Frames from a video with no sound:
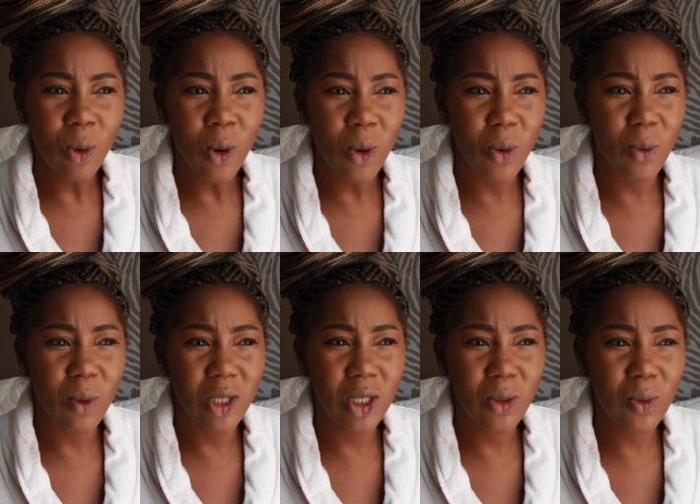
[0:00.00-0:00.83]
know
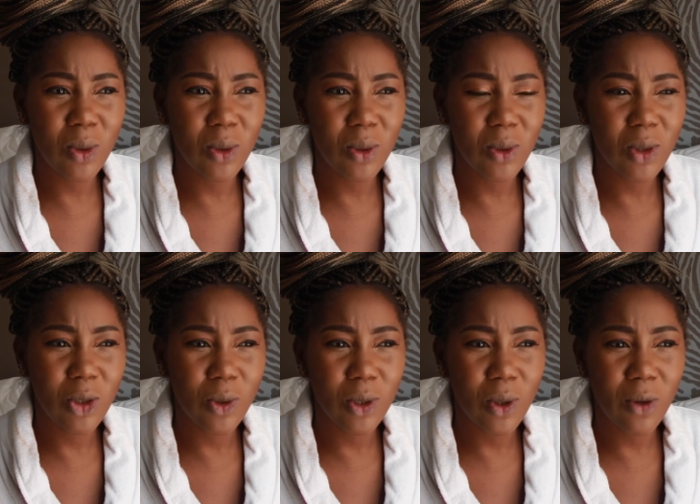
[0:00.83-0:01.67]
what she was
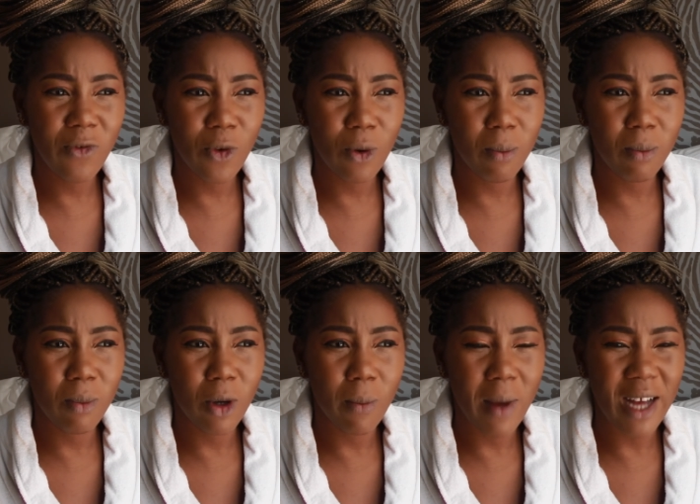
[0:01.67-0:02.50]
going for,
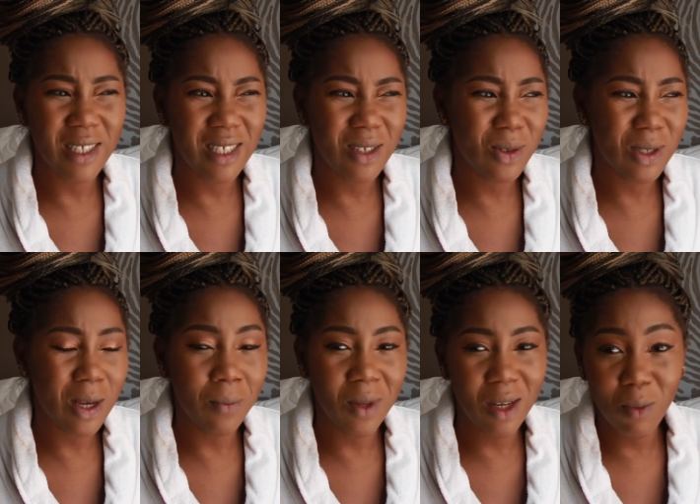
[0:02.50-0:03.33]
a party or
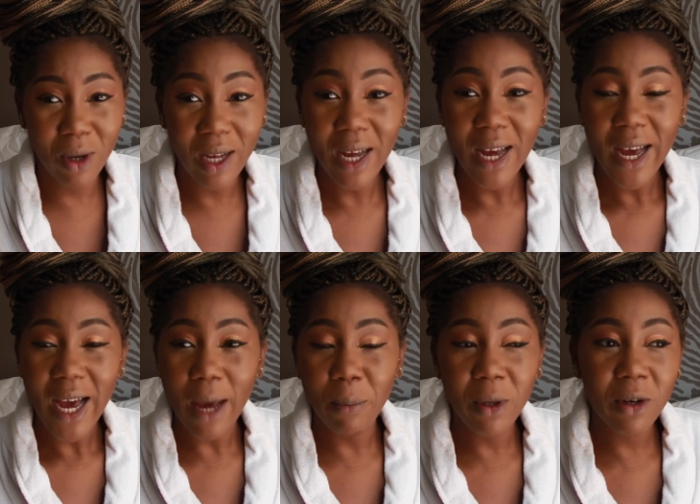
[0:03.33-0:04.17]
something, but
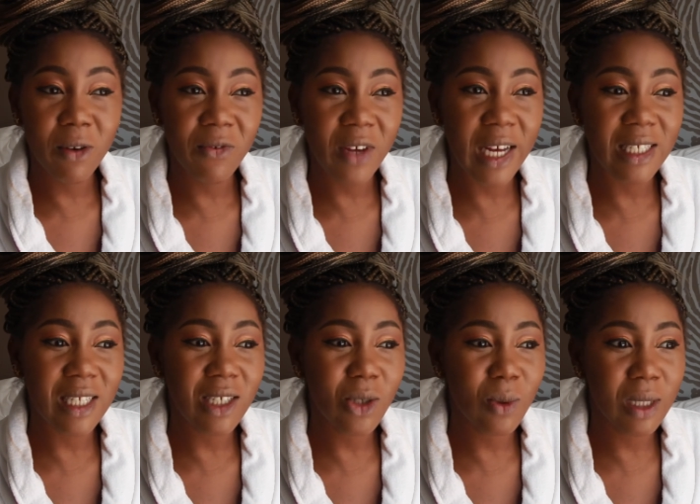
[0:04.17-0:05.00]
I beat her face,
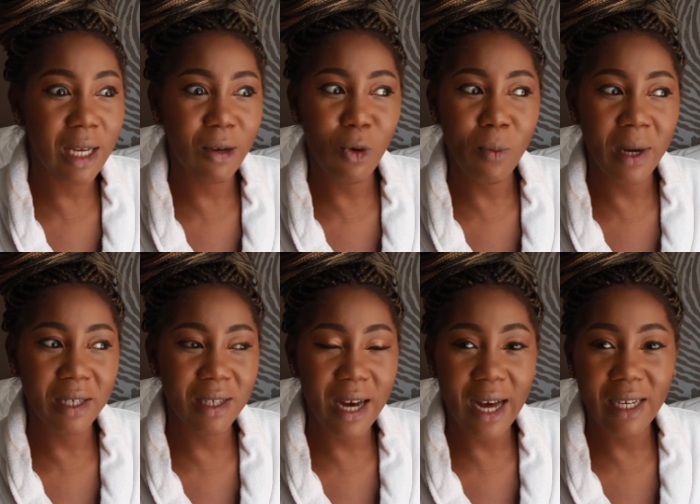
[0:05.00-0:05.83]
and she was like, oh my
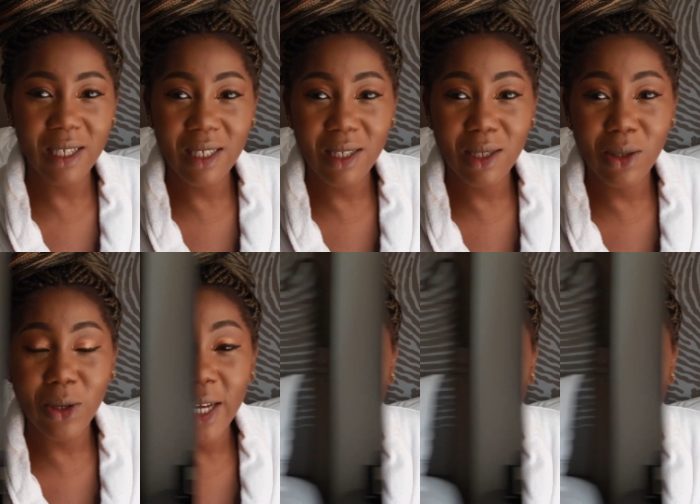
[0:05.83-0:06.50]
god, this is good.